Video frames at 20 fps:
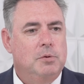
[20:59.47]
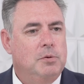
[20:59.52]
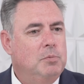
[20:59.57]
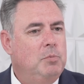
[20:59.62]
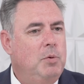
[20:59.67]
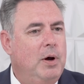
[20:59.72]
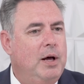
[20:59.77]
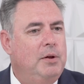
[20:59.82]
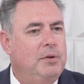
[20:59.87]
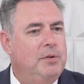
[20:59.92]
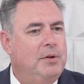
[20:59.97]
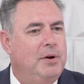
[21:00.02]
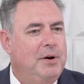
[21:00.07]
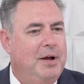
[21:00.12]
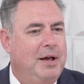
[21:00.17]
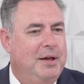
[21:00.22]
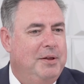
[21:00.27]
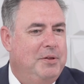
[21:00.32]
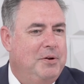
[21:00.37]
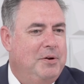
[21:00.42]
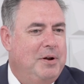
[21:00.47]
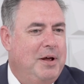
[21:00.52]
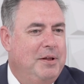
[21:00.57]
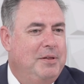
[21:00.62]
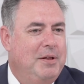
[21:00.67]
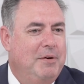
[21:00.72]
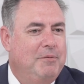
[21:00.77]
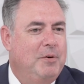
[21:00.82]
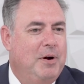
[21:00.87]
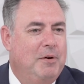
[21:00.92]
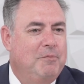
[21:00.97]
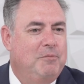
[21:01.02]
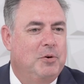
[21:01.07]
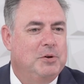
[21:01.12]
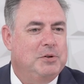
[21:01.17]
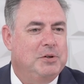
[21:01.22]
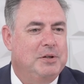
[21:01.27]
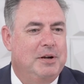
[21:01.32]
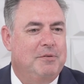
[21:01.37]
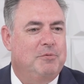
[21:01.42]
Well, they're not, never,
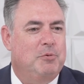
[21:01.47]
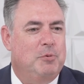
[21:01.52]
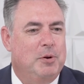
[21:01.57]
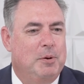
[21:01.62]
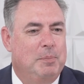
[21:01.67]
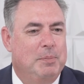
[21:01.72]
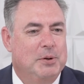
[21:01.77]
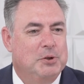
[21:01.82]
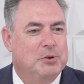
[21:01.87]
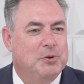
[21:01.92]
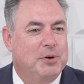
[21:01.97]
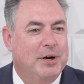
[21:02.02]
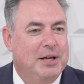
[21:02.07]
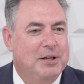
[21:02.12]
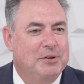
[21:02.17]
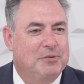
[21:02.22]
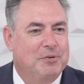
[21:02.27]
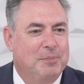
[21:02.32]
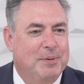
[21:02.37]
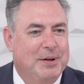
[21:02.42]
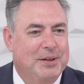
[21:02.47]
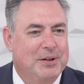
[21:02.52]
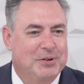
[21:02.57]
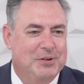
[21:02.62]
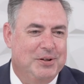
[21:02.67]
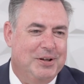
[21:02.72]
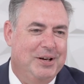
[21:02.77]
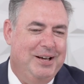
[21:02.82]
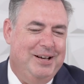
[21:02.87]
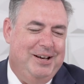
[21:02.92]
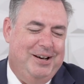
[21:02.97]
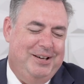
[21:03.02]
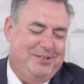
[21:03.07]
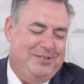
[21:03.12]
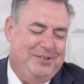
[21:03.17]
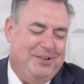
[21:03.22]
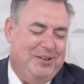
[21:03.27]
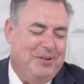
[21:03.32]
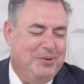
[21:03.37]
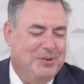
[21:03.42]
unfortunately, never really been trades for me. There's
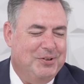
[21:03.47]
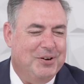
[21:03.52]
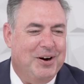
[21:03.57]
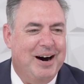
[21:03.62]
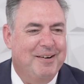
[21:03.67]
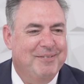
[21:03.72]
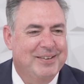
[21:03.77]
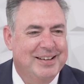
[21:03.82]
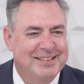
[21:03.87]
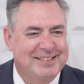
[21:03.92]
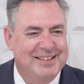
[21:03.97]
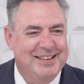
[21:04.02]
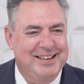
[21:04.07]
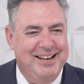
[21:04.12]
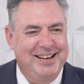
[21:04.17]
they're always hobbies.